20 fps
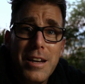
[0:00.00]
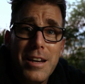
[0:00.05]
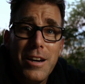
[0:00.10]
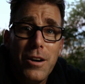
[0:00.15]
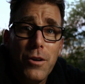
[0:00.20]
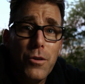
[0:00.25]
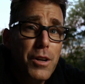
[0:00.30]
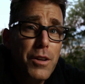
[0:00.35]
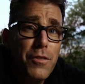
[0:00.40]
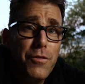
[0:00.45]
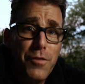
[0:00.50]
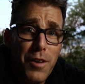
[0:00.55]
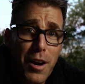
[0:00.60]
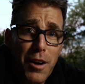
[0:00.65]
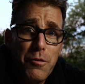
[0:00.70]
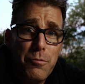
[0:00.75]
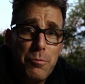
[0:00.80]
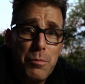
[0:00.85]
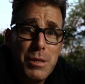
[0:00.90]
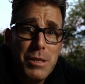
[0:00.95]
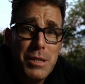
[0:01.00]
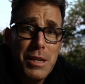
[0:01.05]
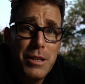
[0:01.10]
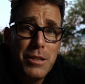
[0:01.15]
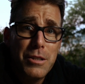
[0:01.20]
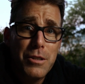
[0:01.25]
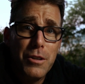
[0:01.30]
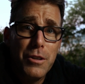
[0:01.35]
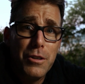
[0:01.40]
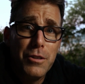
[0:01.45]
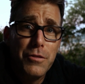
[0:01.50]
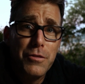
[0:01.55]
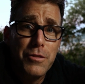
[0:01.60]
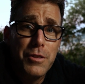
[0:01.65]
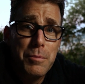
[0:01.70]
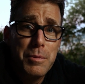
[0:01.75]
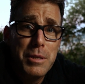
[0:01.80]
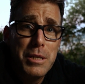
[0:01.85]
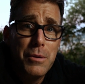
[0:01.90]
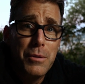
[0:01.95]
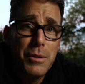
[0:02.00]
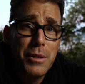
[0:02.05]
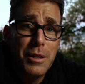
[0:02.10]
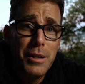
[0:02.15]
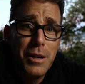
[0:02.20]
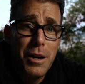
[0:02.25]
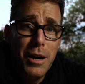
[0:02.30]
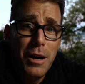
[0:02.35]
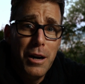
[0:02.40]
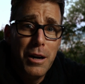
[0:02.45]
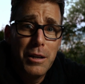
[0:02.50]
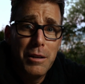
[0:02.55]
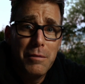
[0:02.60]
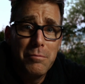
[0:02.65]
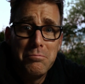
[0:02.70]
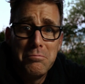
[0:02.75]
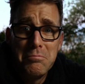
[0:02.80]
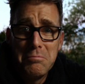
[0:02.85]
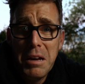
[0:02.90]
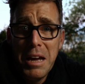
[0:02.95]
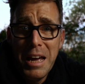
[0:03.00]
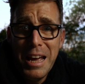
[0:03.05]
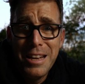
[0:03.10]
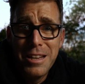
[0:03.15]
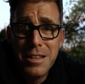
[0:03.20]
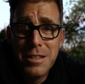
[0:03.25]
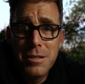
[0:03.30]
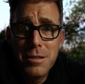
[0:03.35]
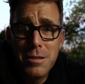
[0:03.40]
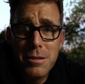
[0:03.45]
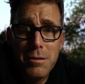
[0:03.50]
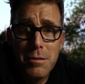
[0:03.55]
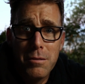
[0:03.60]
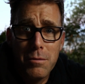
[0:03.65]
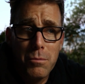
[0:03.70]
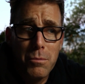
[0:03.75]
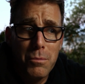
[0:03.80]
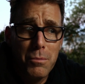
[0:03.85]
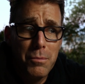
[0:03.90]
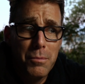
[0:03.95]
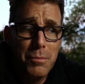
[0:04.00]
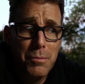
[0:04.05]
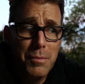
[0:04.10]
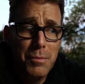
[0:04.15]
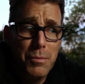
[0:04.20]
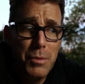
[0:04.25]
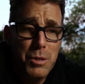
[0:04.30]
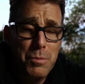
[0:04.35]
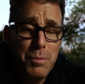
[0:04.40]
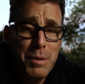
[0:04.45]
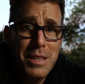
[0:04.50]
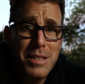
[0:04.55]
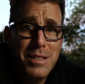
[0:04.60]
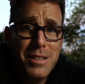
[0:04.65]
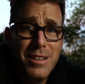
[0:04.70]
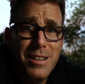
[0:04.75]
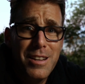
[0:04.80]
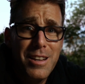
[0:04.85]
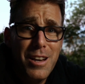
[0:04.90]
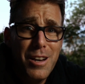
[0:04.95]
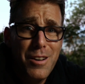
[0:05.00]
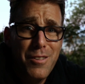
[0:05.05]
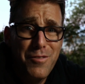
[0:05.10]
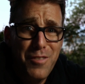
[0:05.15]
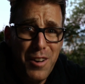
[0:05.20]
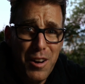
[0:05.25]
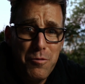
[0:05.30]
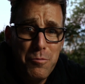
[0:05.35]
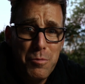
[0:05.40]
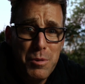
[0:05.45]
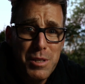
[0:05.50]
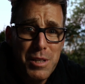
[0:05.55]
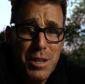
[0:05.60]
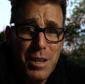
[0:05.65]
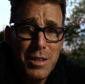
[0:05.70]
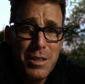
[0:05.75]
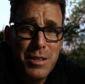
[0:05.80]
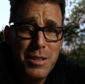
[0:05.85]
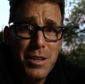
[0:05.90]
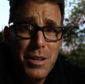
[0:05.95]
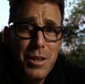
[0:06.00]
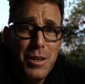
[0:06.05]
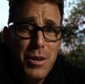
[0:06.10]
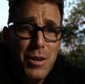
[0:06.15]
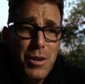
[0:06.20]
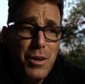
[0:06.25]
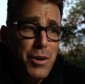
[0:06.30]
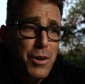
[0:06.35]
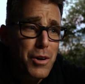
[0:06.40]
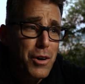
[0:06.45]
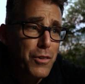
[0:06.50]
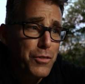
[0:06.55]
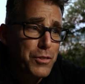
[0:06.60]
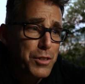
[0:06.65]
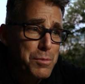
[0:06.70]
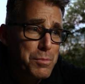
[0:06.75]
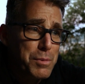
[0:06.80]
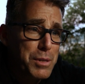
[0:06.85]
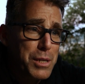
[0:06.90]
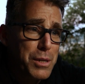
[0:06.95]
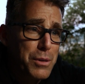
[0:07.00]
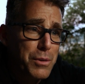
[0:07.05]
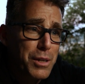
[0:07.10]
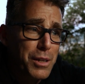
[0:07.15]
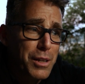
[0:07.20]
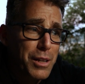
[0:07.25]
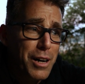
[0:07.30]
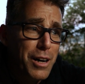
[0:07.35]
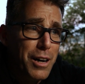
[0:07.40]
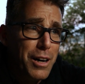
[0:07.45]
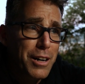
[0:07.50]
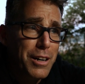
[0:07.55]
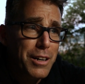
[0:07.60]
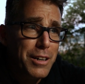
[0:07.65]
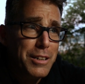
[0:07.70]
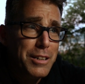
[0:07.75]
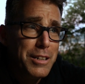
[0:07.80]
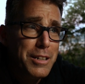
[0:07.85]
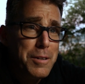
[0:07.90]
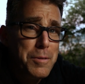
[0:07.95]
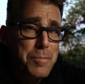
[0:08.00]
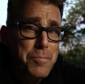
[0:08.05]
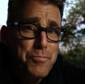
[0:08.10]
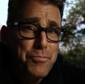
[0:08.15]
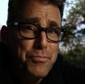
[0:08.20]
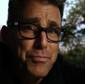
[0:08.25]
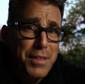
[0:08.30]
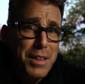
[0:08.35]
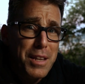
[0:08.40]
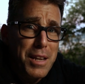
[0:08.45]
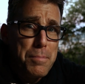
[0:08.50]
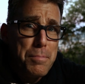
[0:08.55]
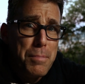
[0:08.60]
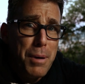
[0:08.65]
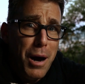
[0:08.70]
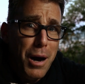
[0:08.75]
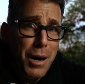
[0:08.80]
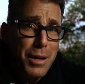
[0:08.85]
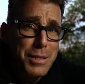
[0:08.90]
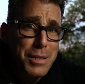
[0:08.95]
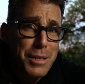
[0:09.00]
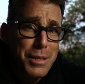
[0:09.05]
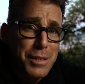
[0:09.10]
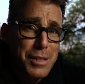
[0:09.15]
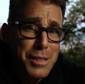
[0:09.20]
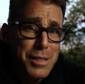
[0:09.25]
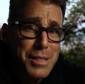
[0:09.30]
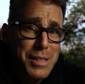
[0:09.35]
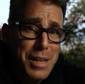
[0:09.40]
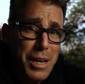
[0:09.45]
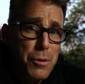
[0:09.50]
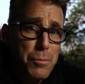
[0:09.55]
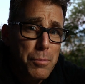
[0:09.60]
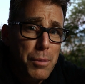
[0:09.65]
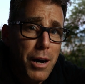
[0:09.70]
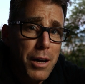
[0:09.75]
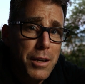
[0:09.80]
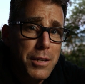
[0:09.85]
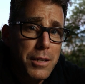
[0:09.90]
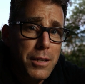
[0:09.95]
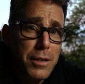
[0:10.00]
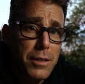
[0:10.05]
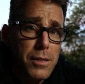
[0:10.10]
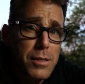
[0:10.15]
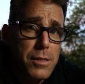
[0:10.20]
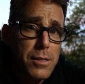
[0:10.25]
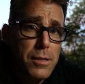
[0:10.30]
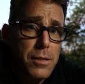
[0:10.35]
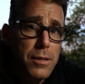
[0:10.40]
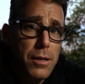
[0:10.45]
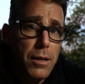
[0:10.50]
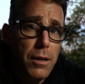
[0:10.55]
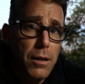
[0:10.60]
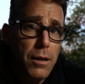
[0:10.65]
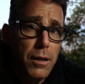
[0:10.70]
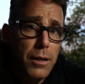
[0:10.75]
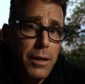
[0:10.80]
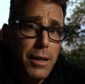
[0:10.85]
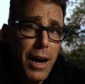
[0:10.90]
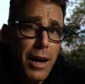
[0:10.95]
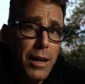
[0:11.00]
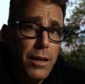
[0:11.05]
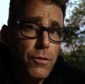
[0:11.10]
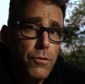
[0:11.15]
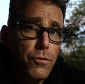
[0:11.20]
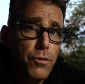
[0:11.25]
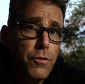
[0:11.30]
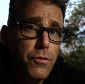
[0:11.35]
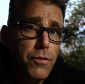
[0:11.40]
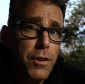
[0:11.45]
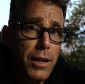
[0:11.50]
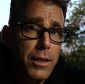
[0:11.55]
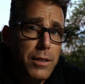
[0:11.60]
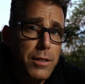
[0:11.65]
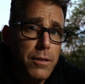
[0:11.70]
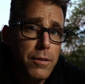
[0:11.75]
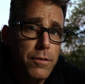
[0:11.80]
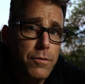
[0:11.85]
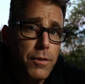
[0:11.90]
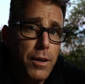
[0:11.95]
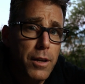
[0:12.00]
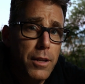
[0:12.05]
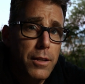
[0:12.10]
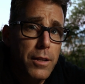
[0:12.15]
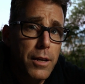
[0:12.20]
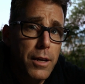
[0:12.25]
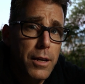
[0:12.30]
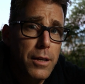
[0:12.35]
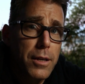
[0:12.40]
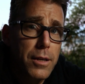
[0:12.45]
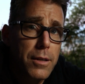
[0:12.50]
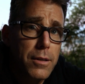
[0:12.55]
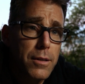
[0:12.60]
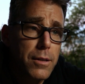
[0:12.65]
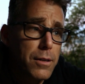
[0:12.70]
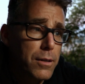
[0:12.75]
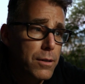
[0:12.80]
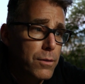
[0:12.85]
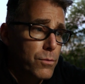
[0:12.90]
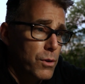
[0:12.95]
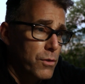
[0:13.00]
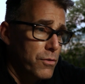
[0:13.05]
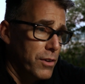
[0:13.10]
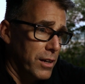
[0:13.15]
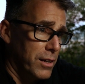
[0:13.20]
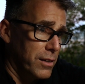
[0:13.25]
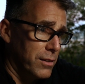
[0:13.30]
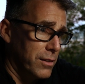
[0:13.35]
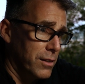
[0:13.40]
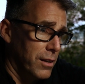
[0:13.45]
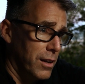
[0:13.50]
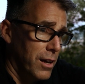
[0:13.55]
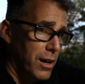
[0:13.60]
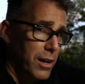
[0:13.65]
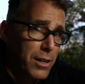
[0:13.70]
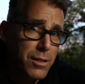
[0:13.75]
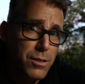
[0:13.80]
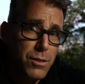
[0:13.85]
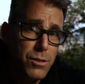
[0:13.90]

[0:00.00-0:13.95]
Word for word: only 5% of the material are haze, uh, which means 5% of this material are particles, nanoparticles that are kind of reflective and they uh, reflect the light